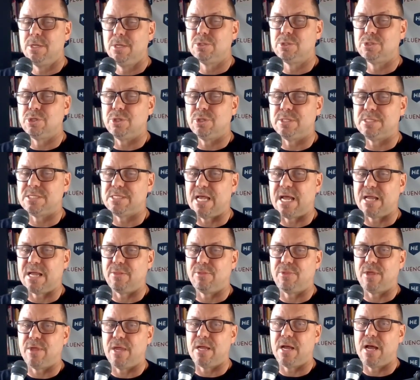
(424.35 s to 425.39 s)
So the
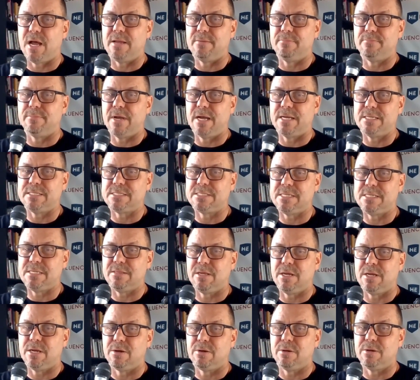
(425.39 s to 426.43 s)
second thing I, I see
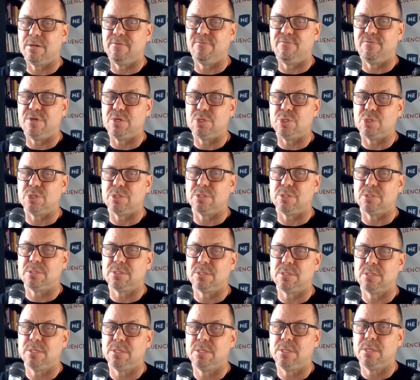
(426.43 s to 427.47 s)
there in
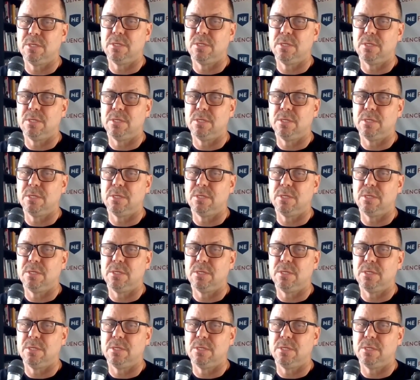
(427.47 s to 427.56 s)
Ephesians